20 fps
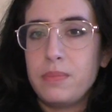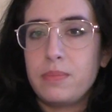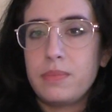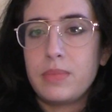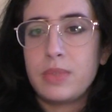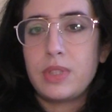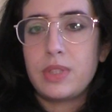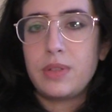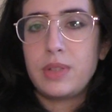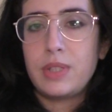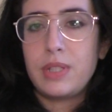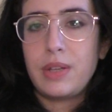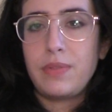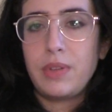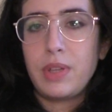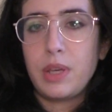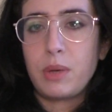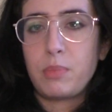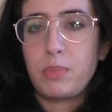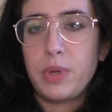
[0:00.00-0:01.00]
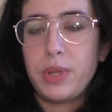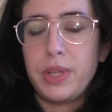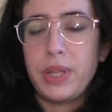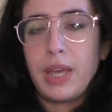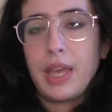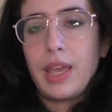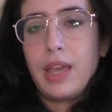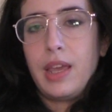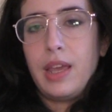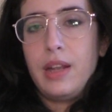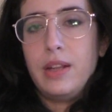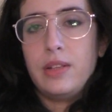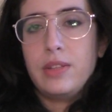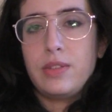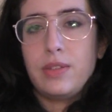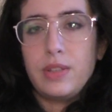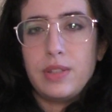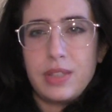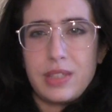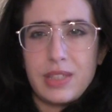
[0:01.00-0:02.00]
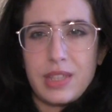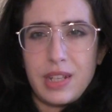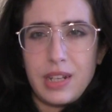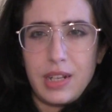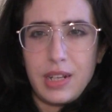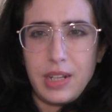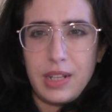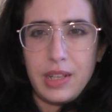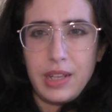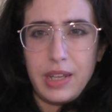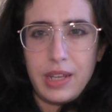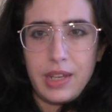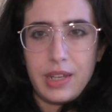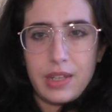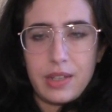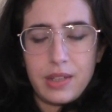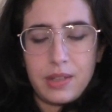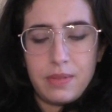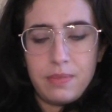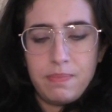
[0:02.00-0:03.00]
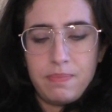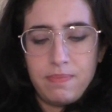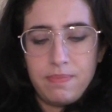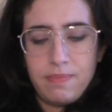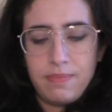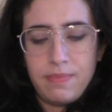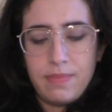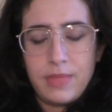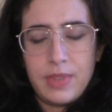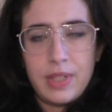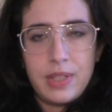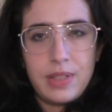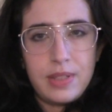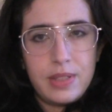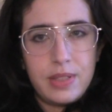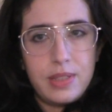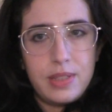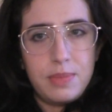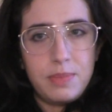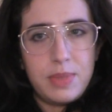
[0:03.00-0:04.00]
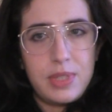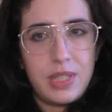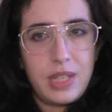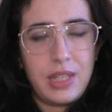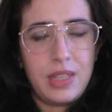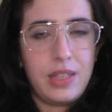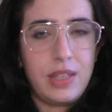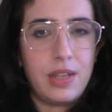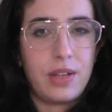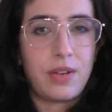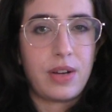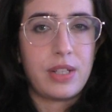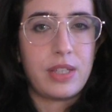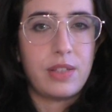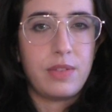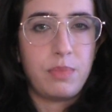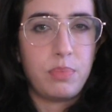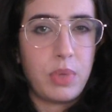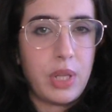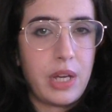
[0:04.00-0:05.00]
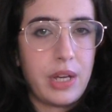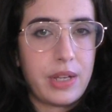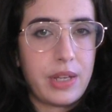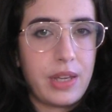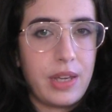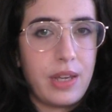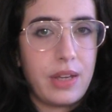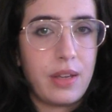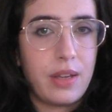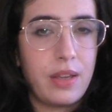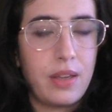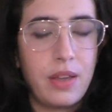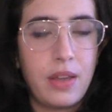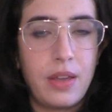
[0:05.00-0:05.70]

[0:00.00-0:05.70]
So it's definitely like pulling in. So this is gonna need like some slightly aggressive blocking,